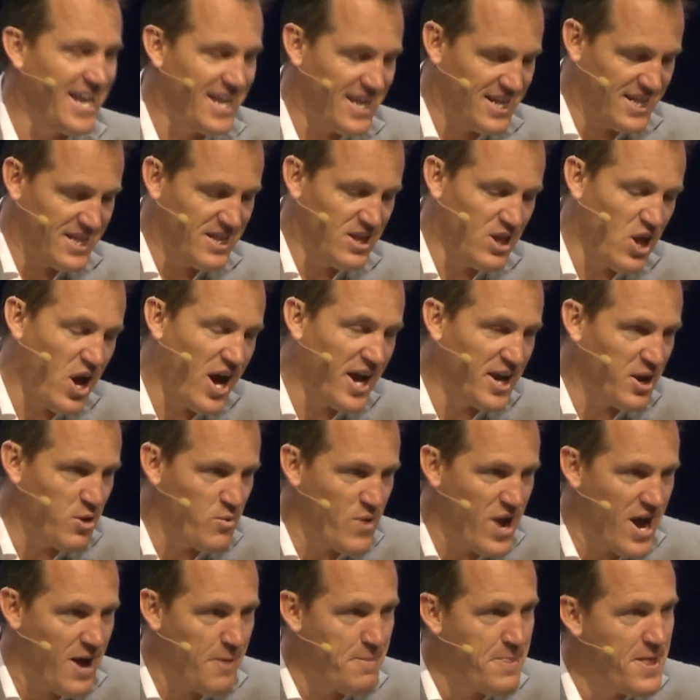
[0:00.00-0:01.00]
lying
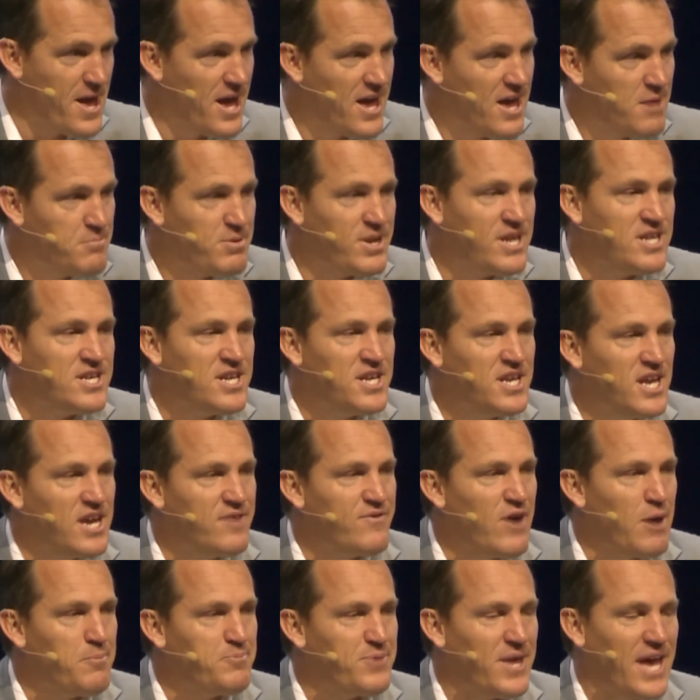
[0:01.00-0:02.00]
around. But he didn't give
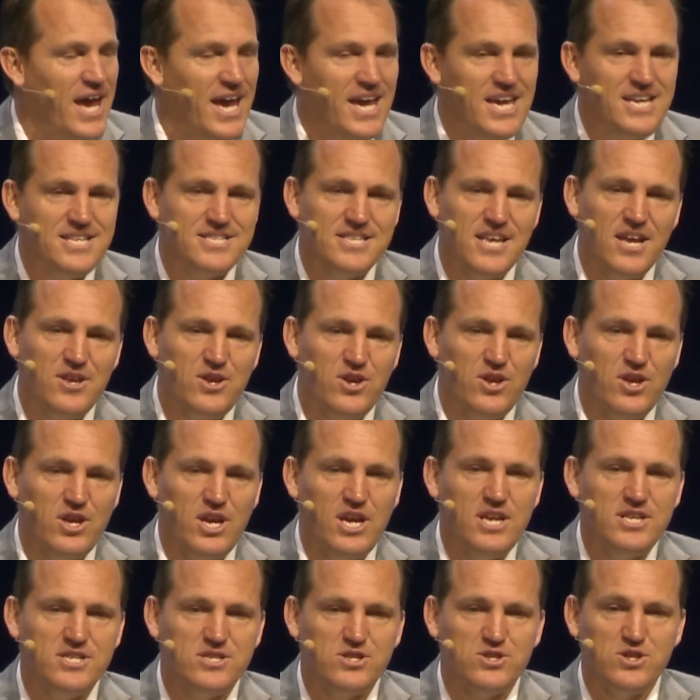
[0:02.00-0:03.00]
up there. He said
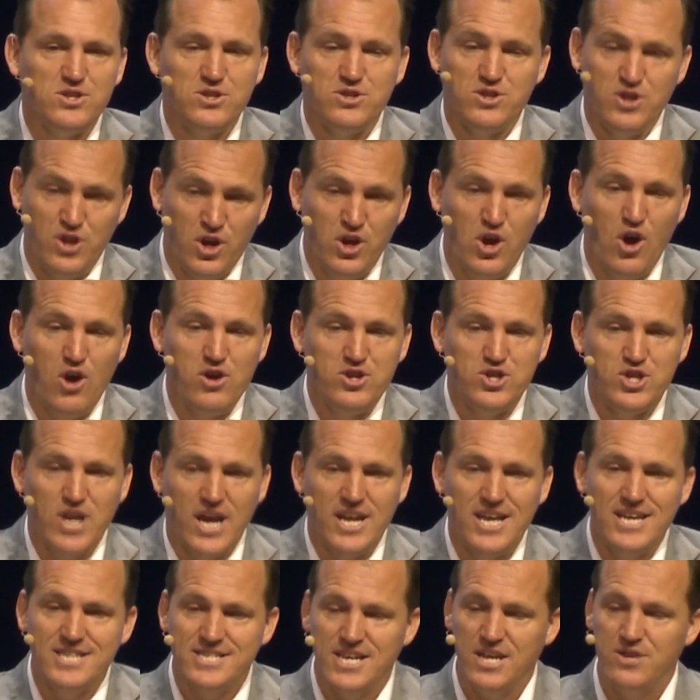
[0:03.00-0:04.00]
to negotiate.
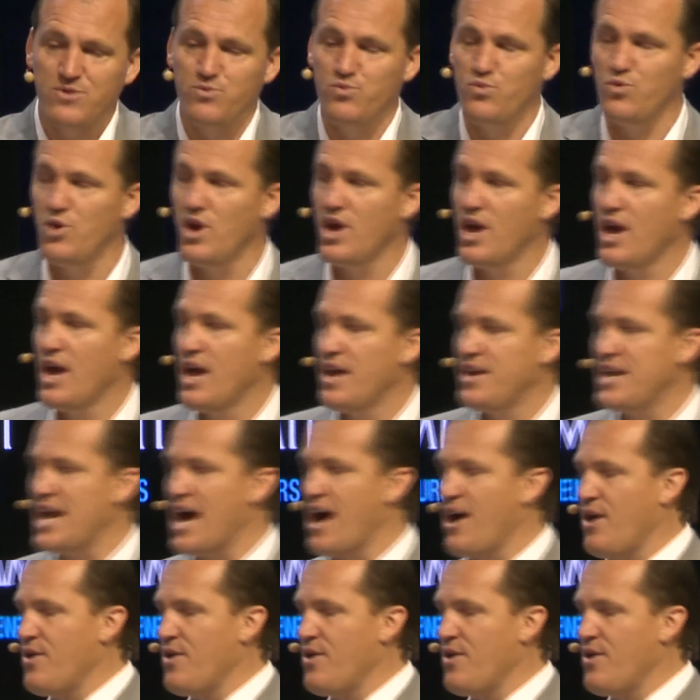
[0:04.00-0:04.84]
He said, now,